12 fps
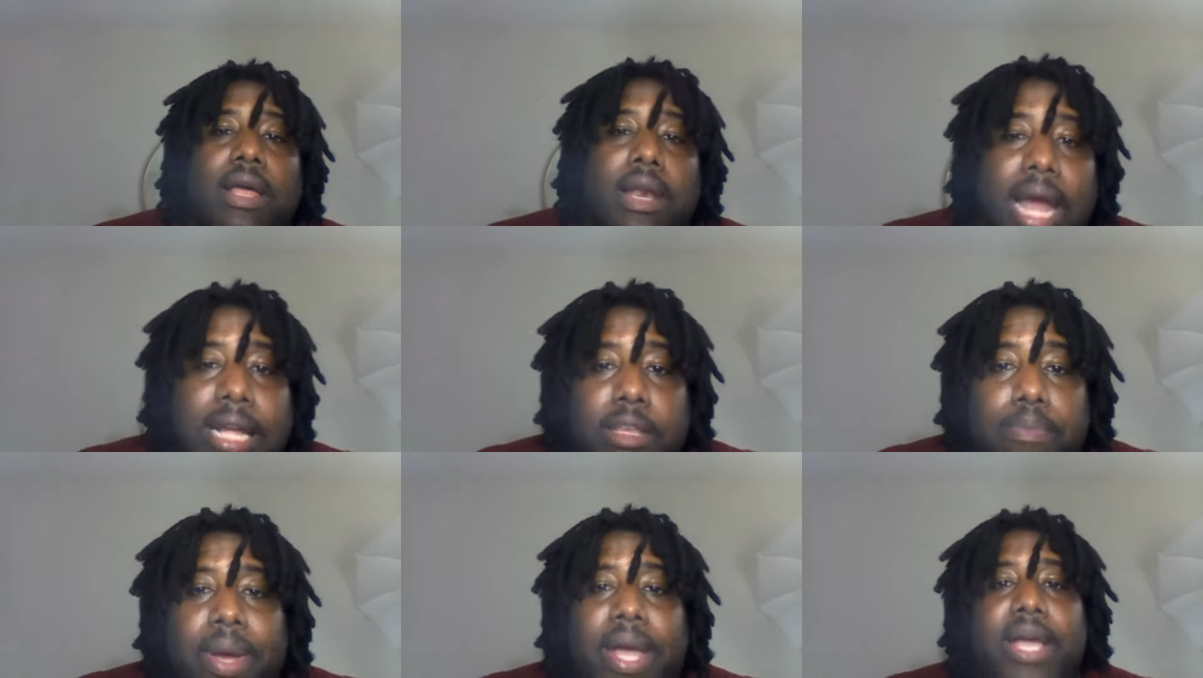like the
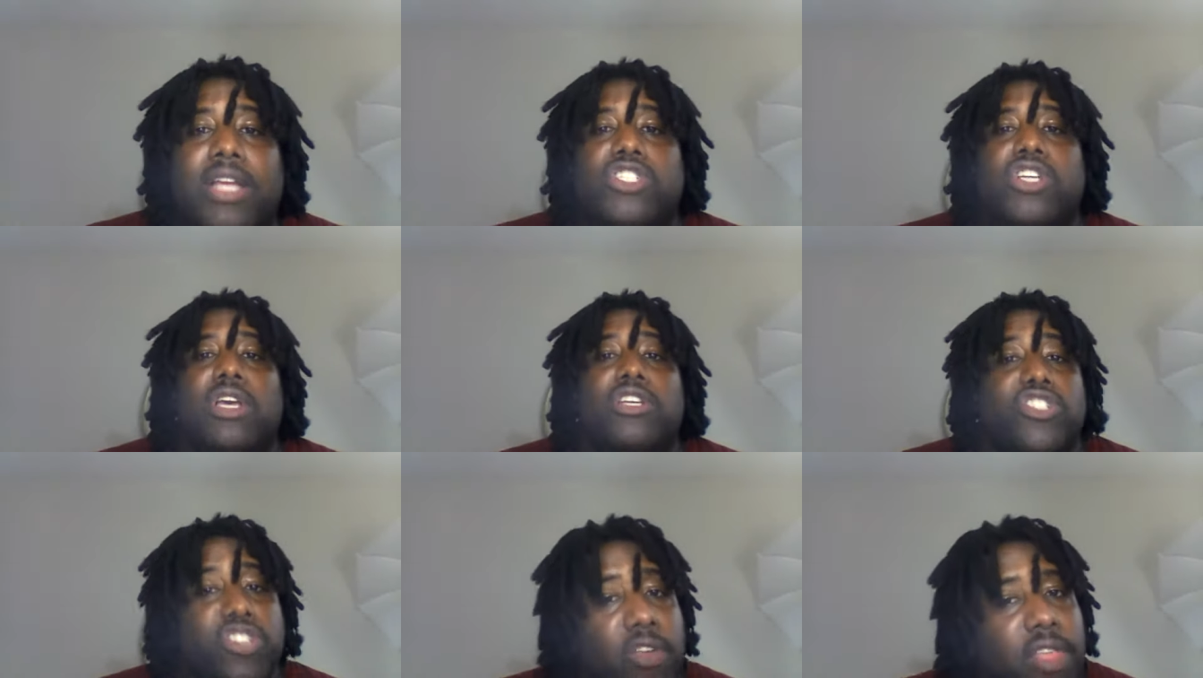page,
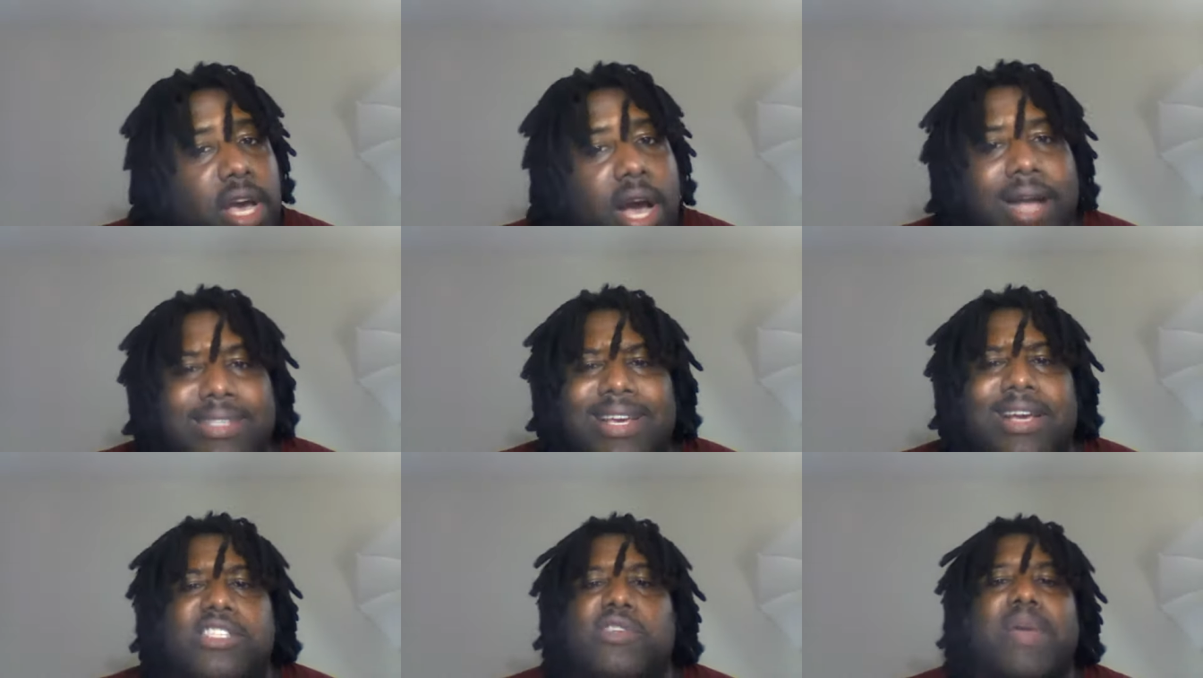share the content
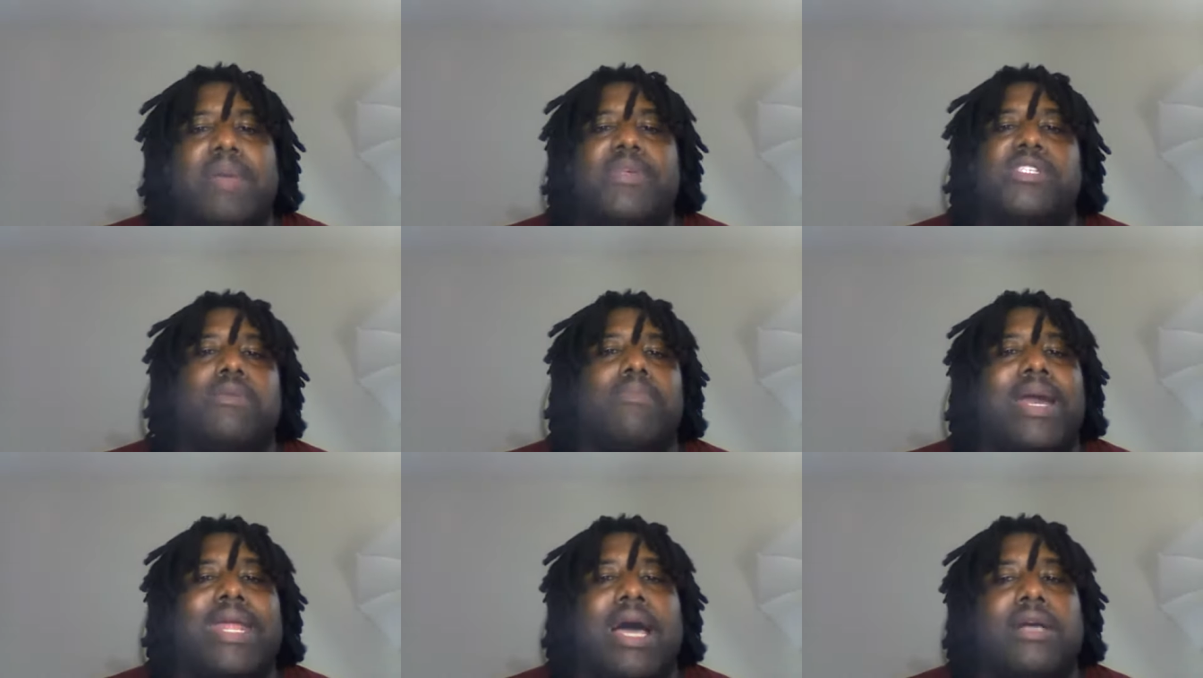because there may be
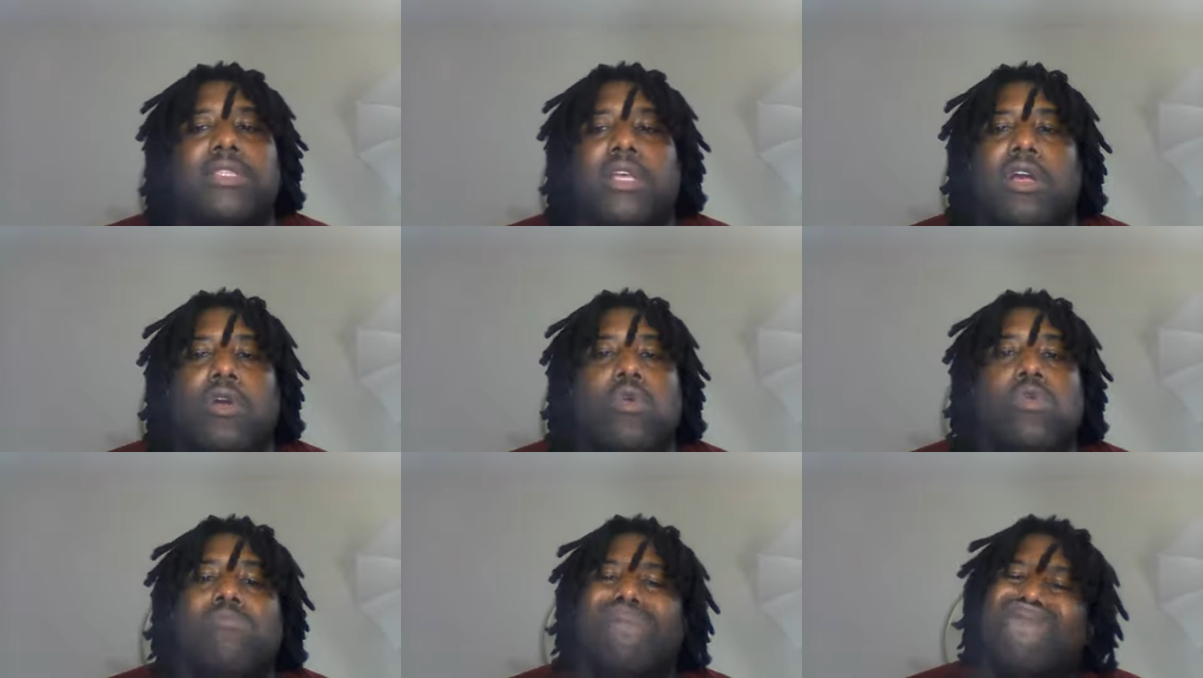somebody out there
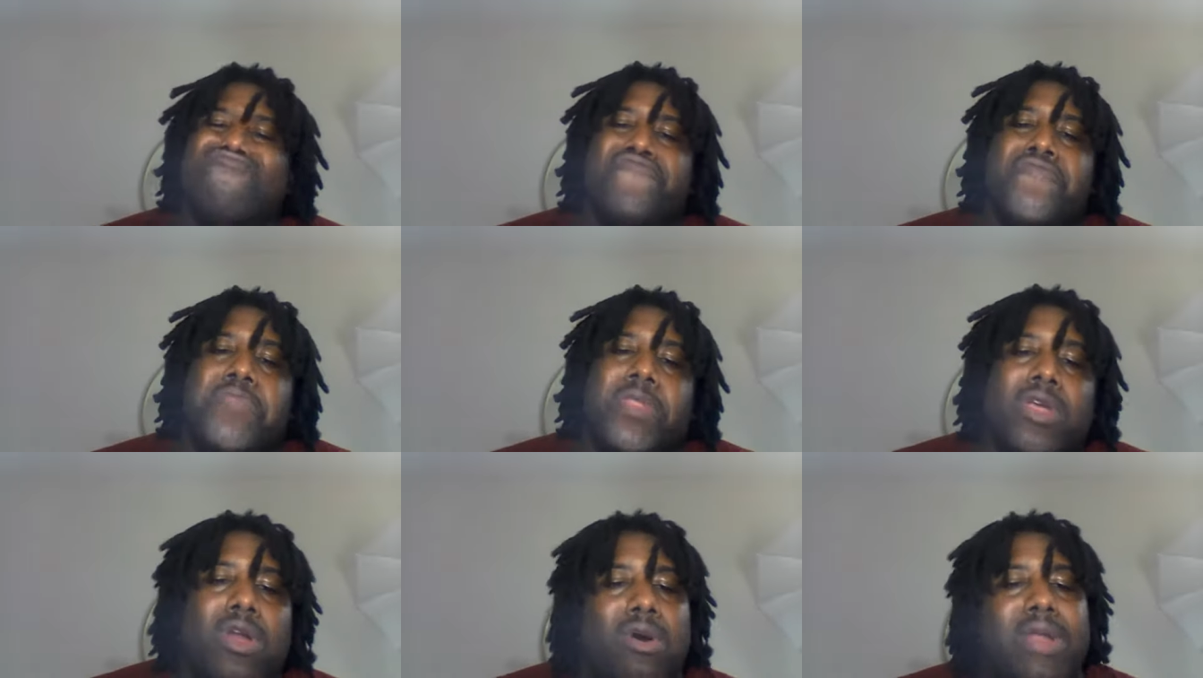who,
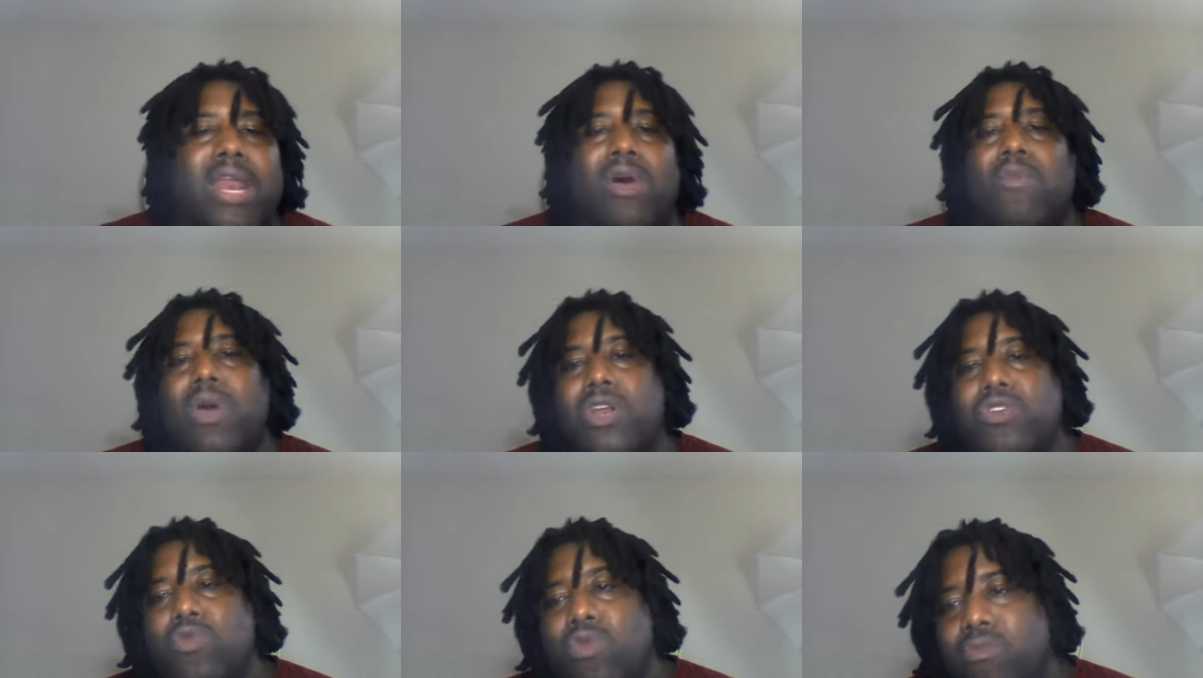you know, they don't want to
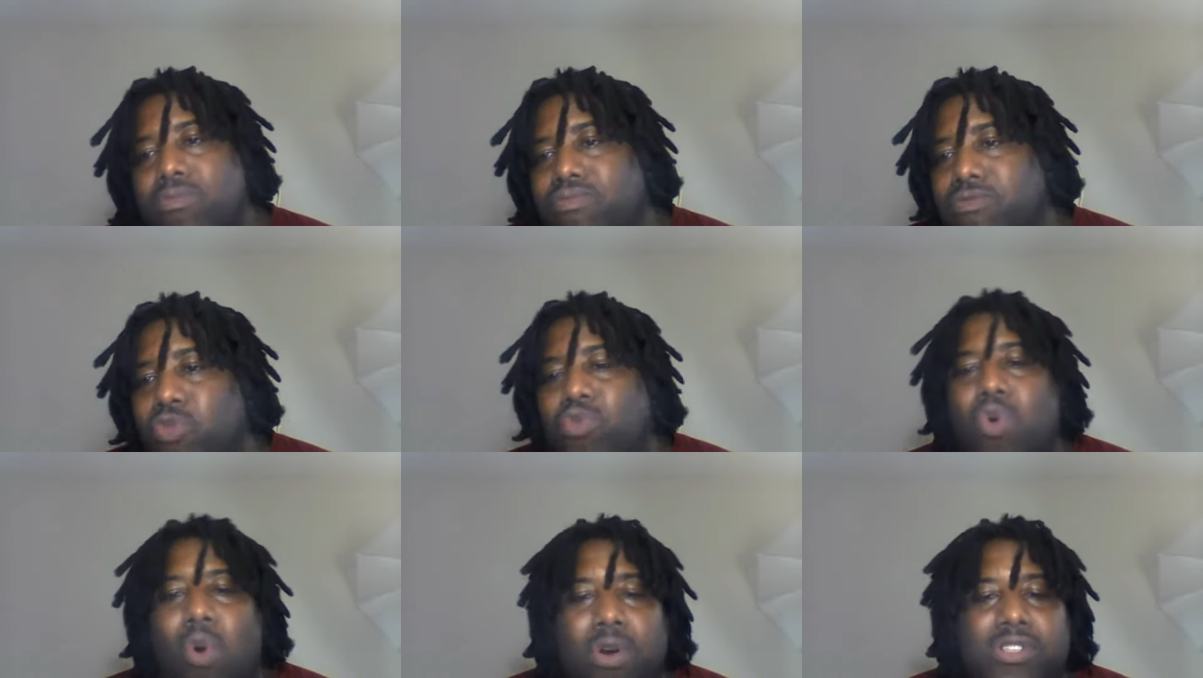do do
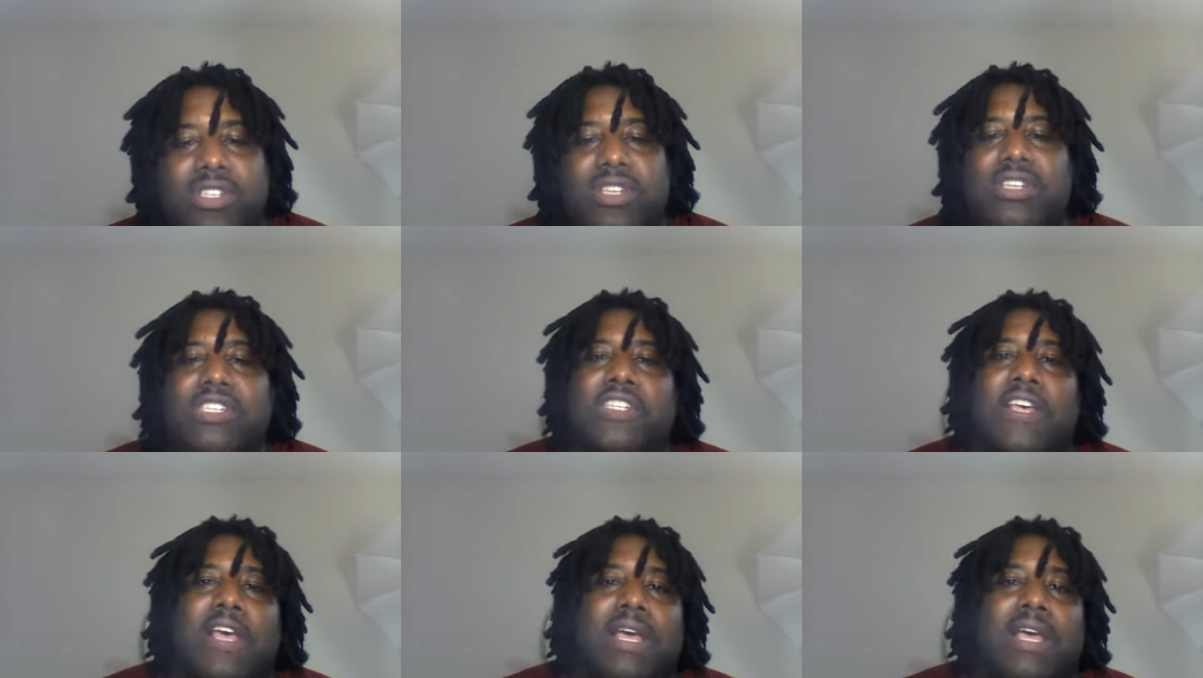courses.